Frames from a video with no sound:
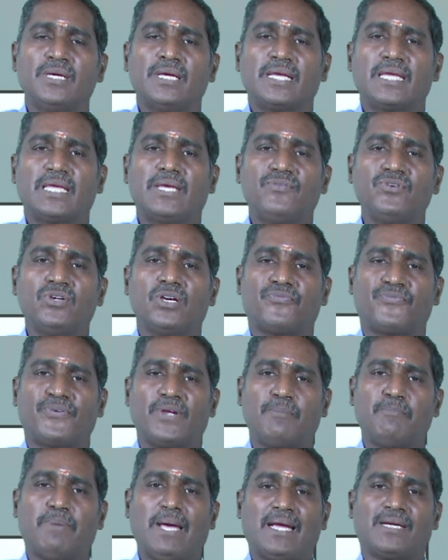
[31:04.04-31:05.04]
give your
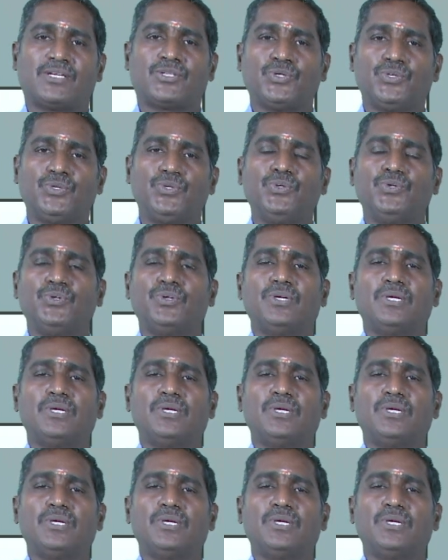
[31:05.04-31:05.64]
feedback to